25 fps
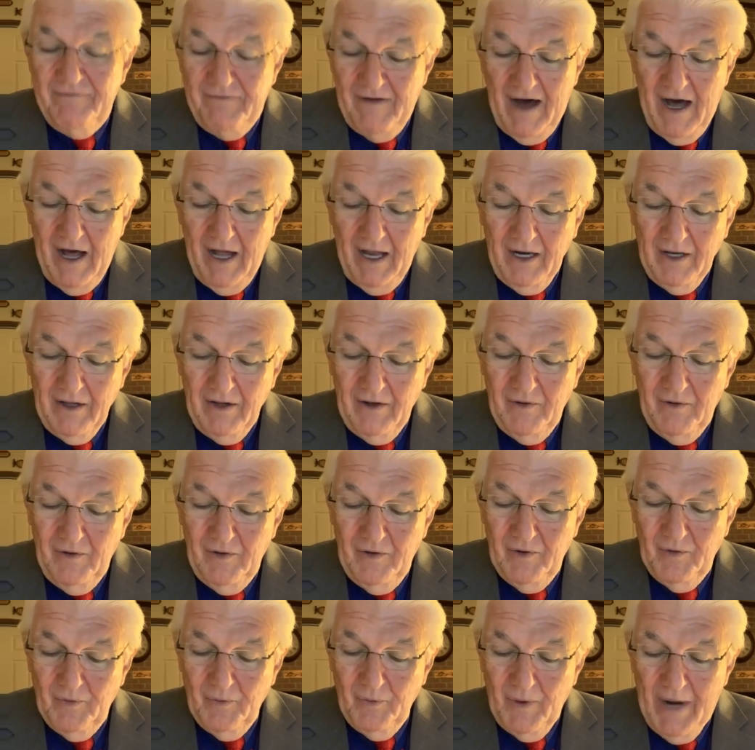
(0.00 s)
follow
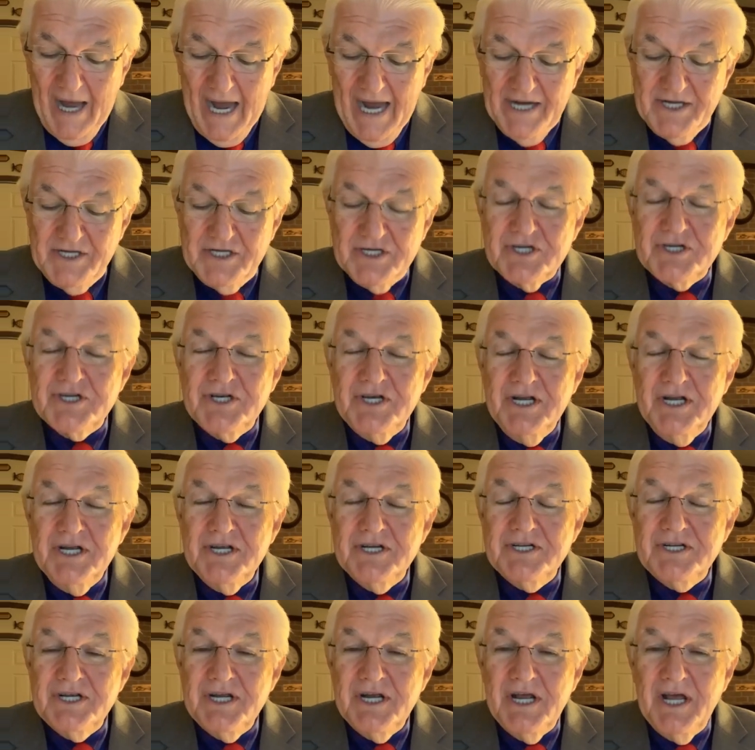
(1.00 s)

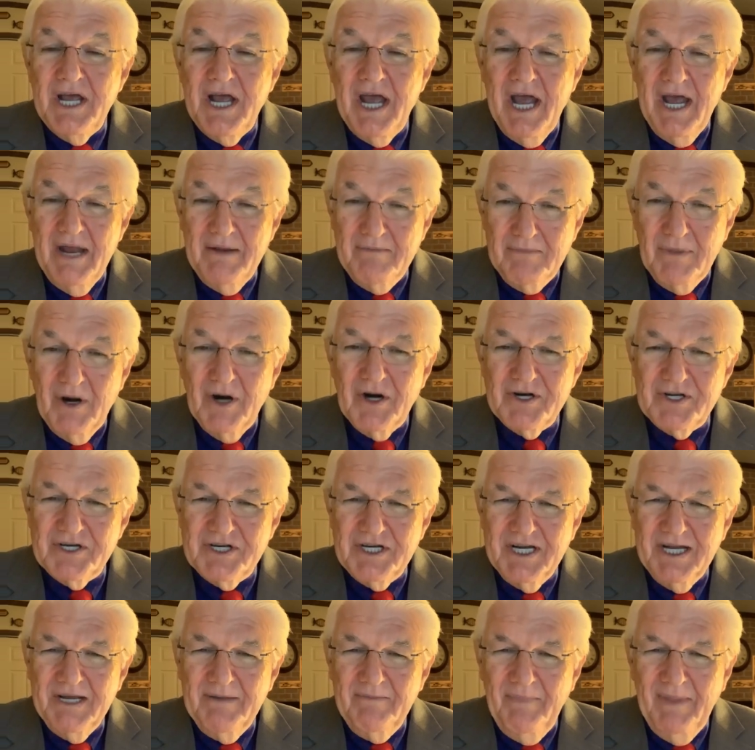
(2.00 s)
righteousness and
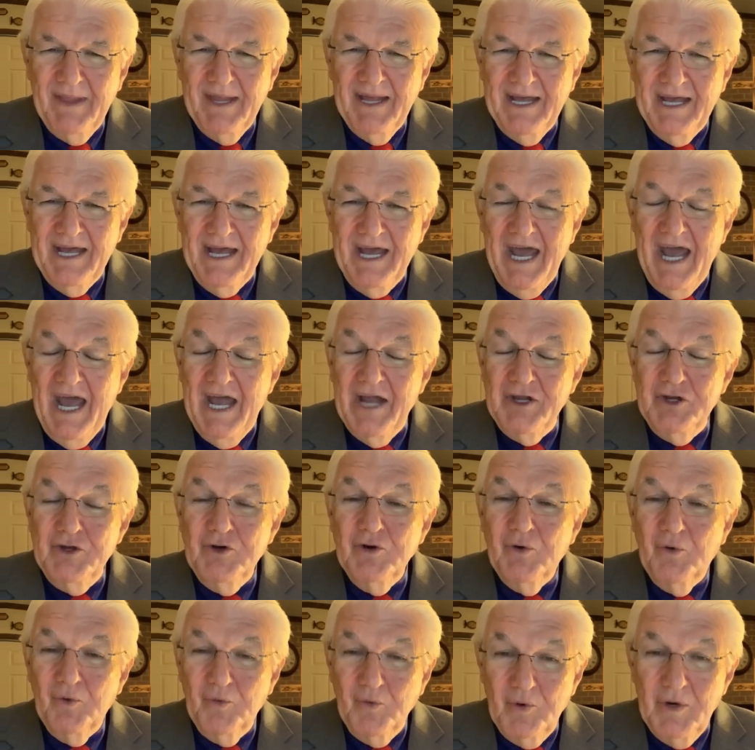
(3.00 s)
mercy, and
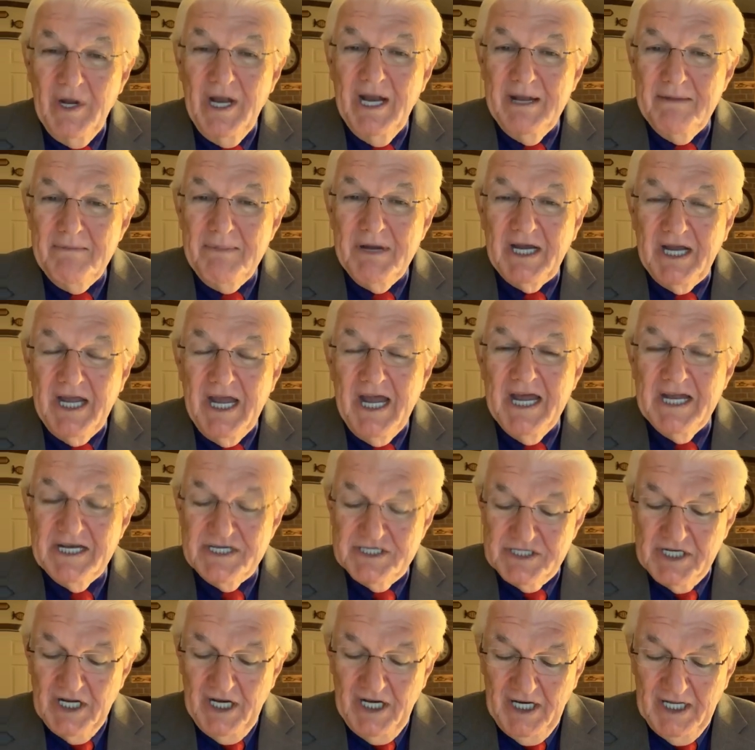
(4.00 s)
you'll really
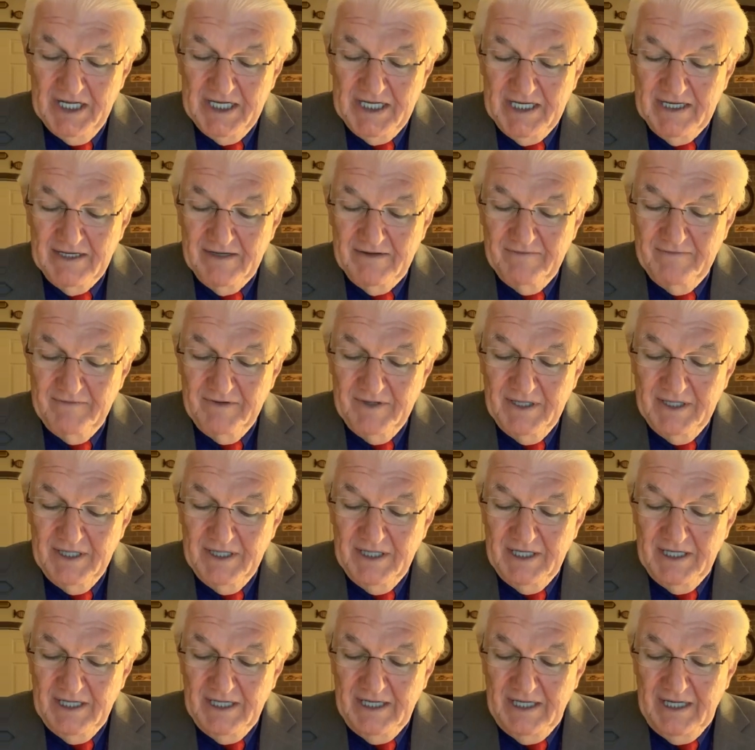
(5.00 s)
begin to live
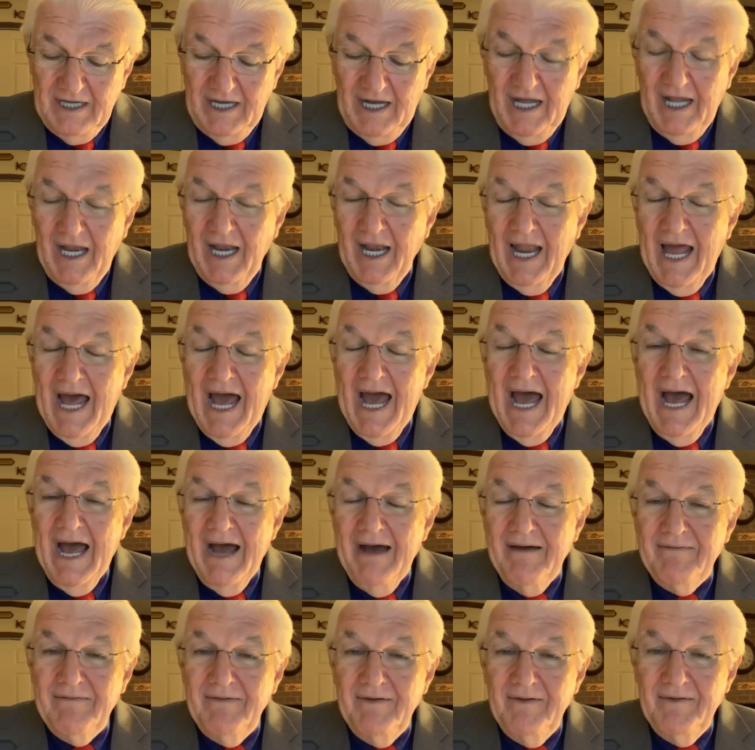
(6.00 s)
a
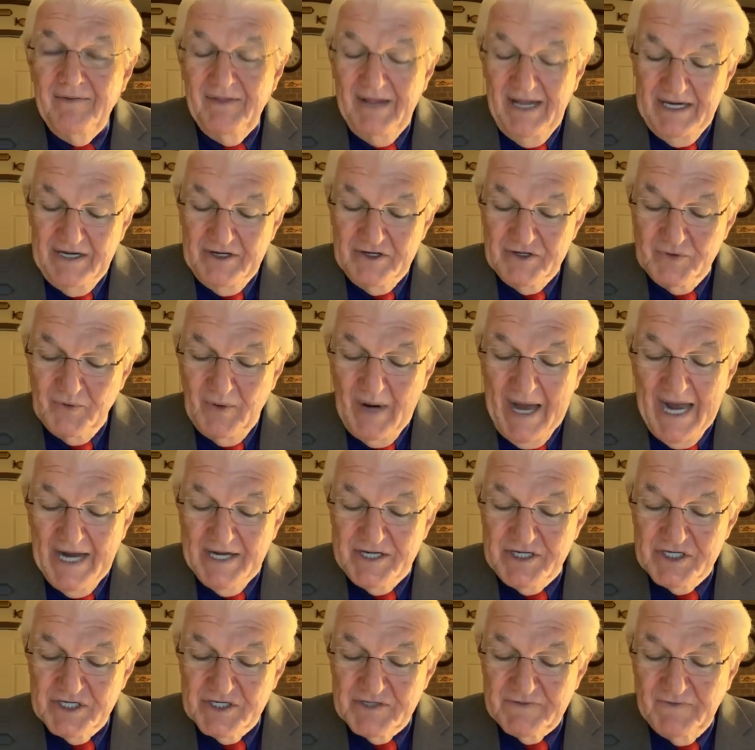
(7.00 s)
life that is
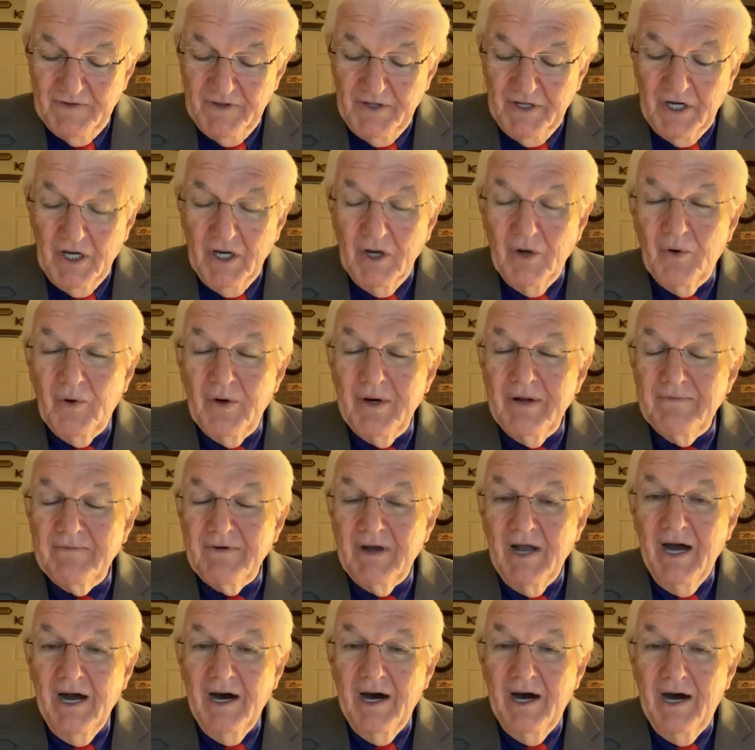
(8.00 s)
righteous for the glory
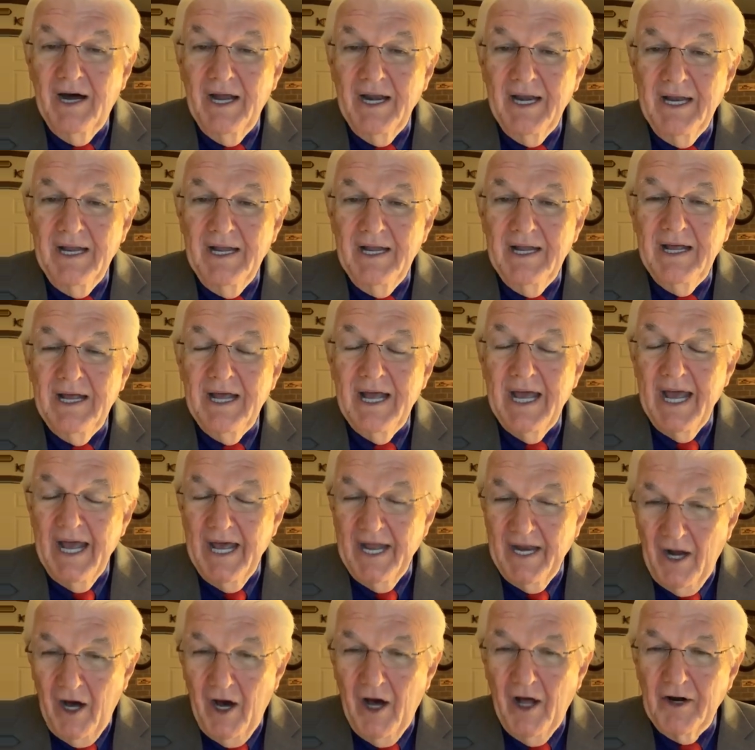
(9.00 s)
of God
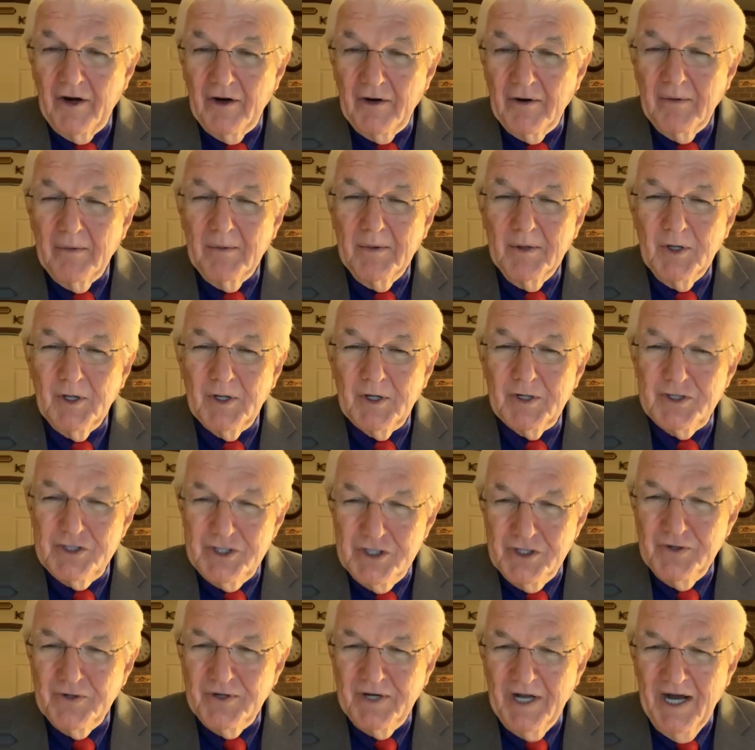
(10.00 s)
and honorable
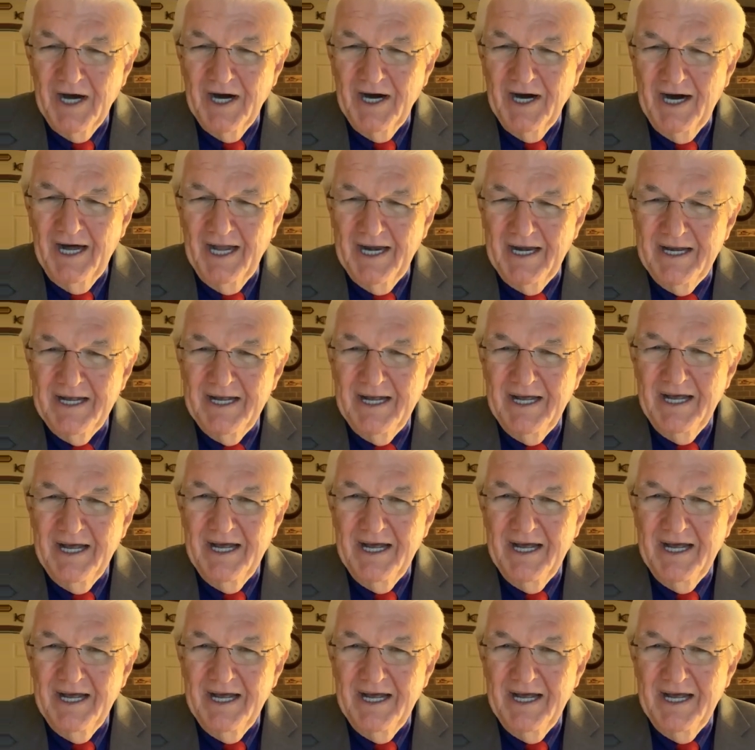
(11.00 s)
to God.